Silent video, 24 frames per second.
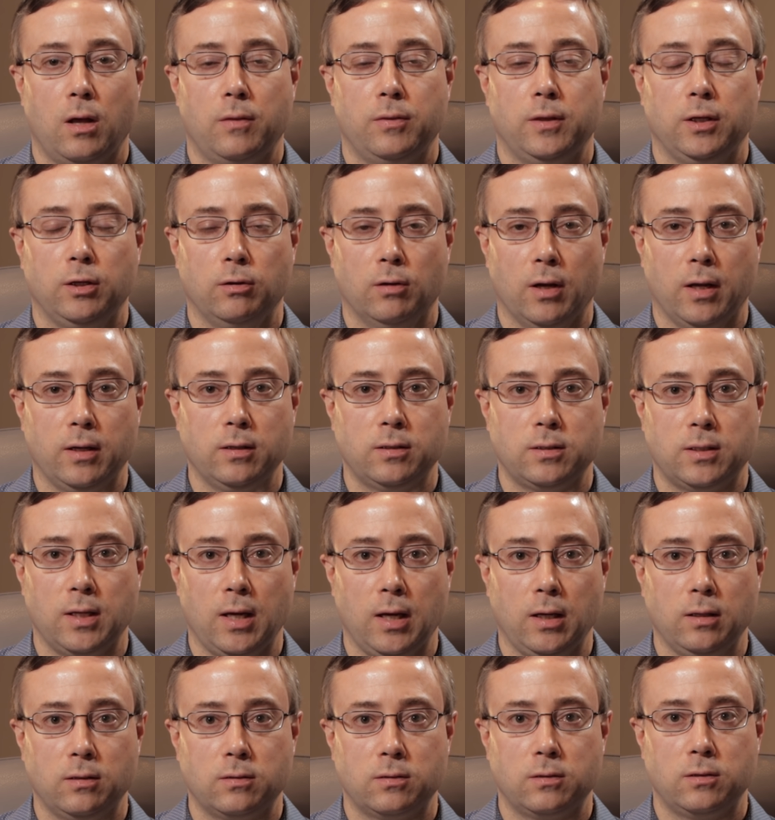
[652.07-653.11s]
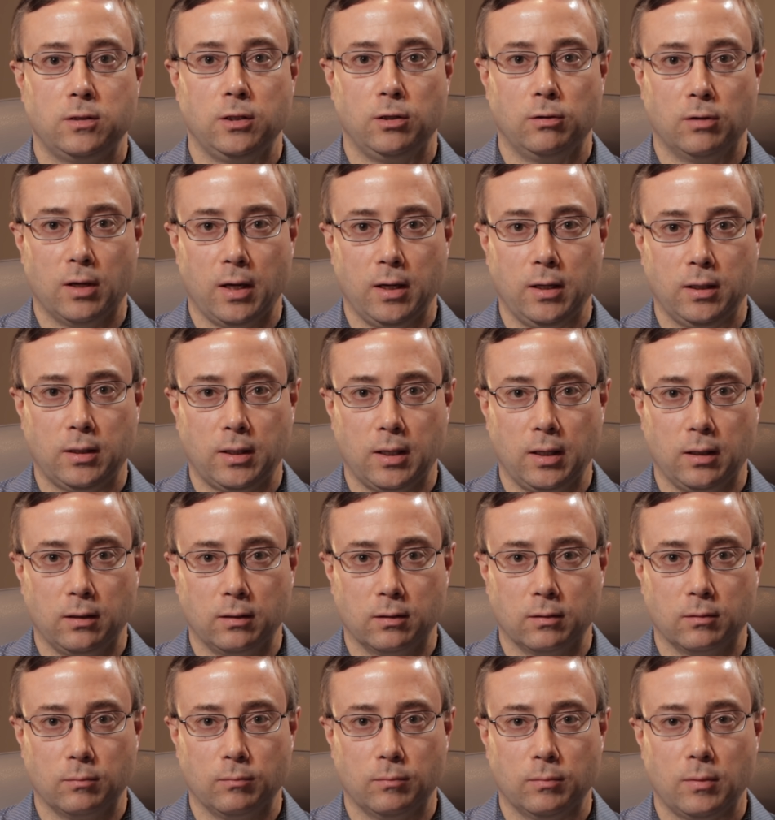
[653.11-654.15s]
the United States, the United
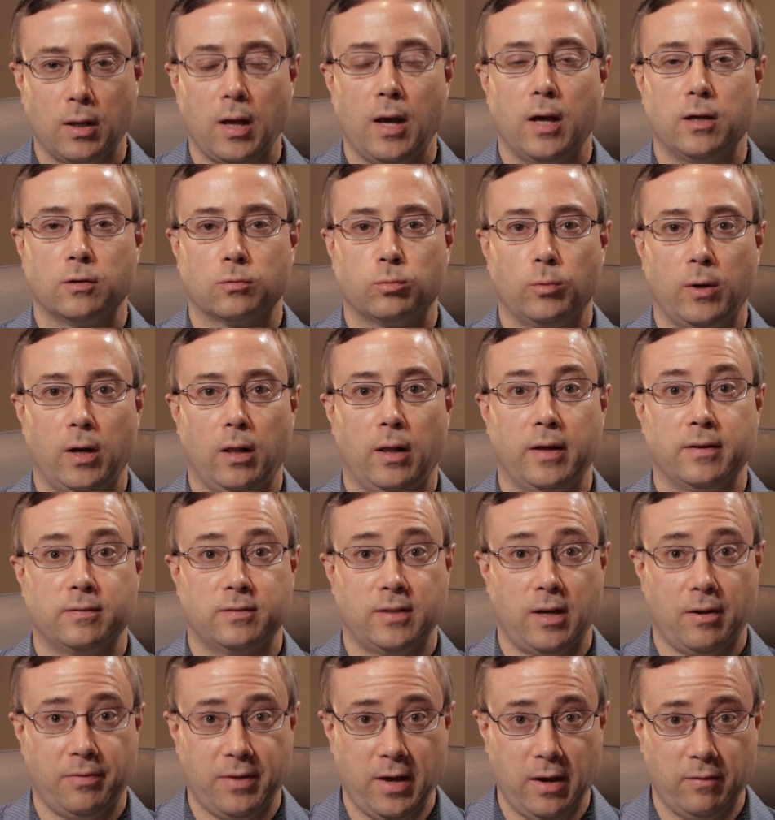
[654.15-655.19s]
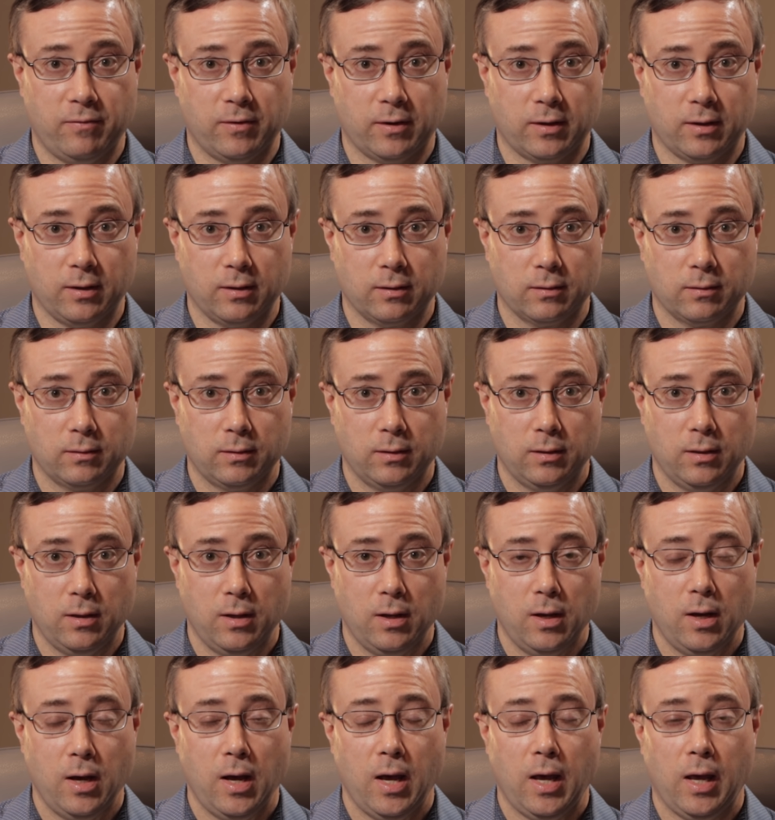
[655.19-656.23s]
Kingdom, as well as South Africa.
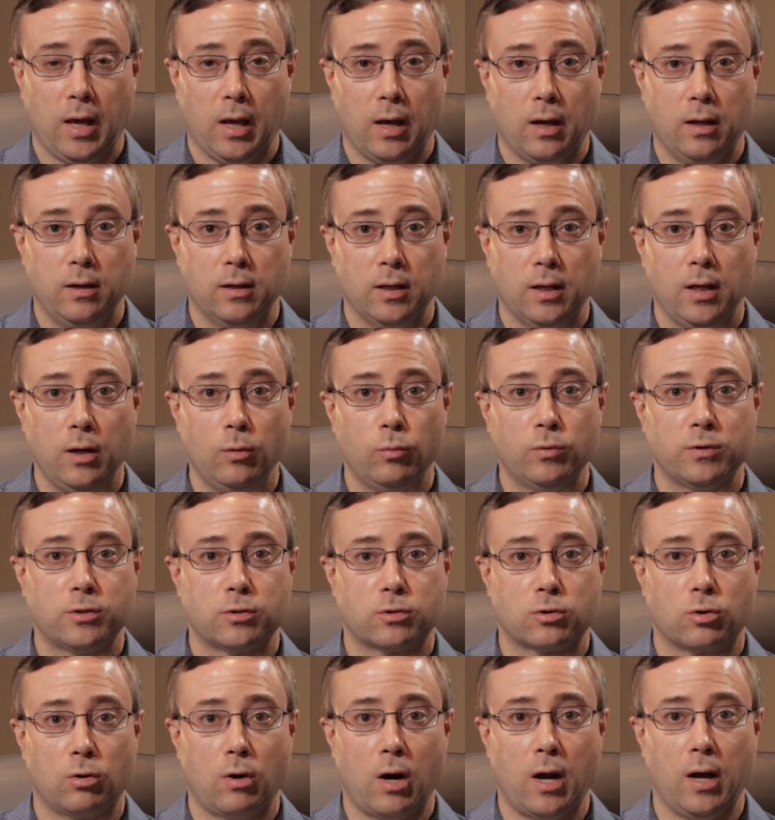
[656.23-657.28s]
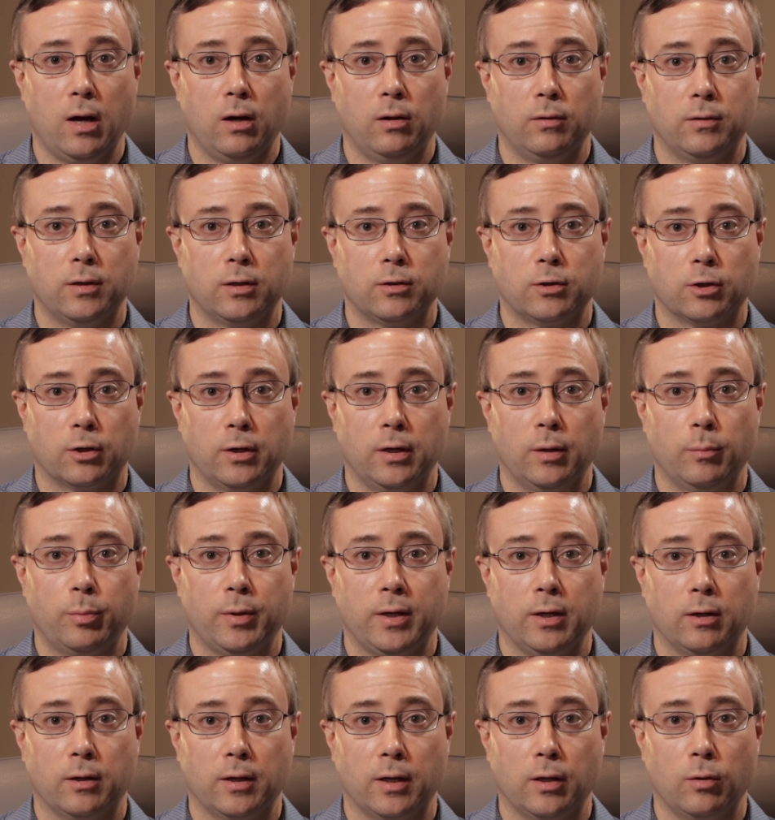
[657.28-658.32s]
And it was trialed during a
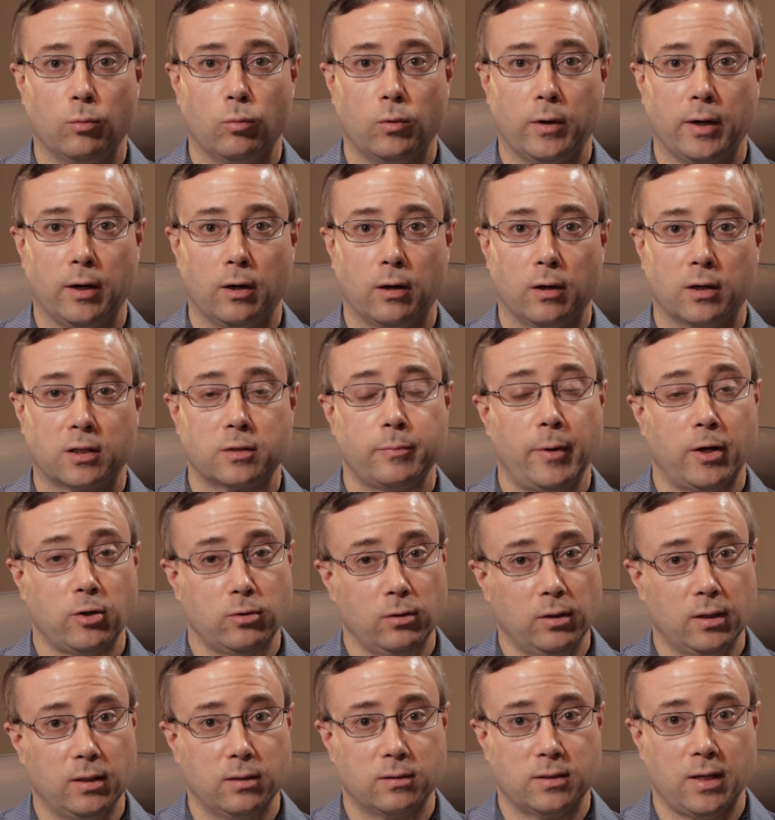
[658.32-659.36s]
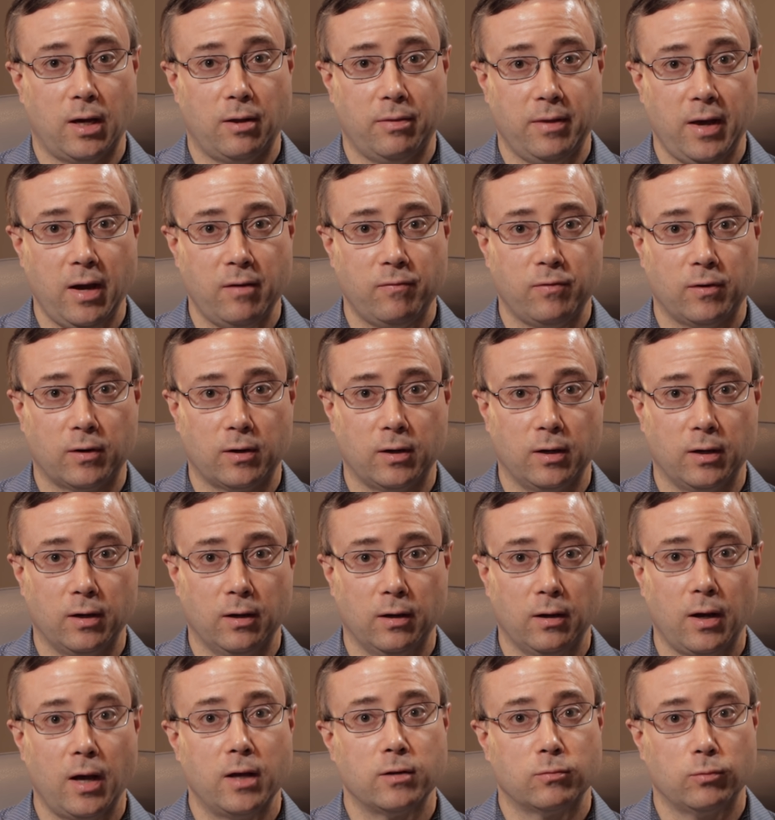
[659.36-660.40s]
period where, especially in South
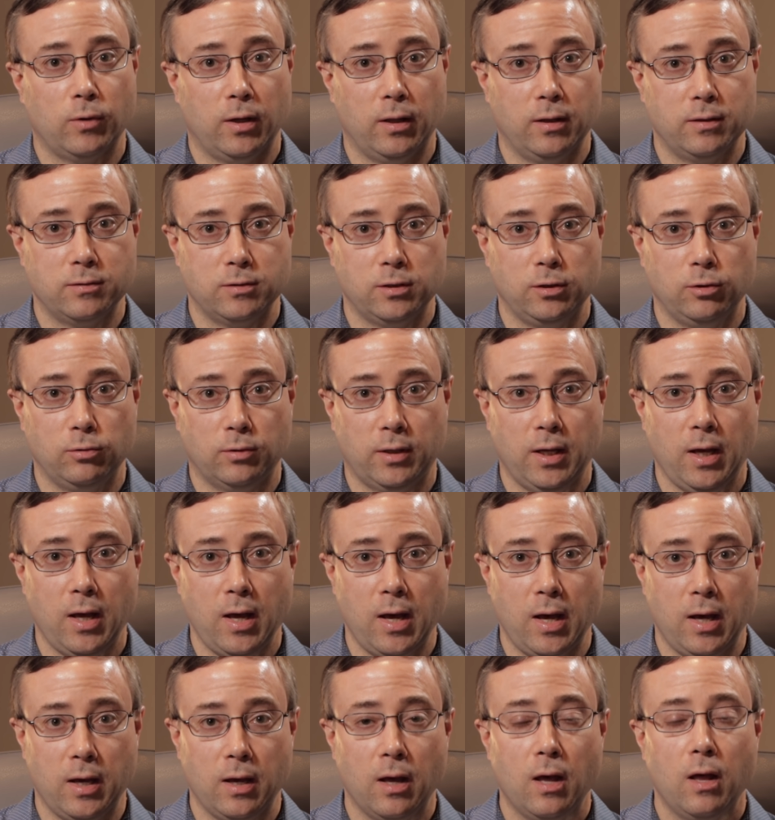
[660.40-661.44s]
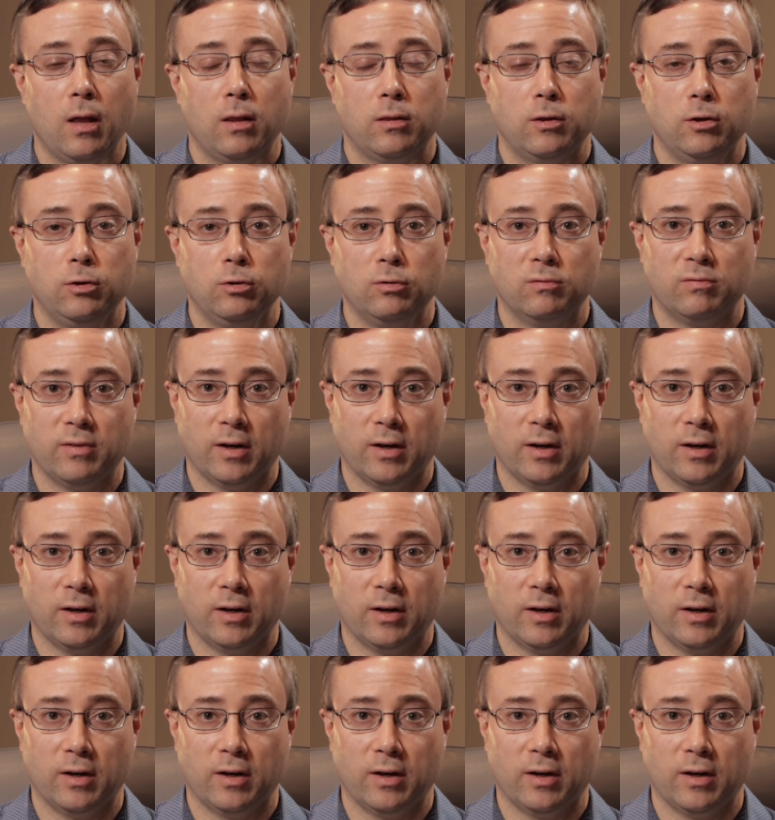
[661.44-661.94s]
Africa, as well as UK, the new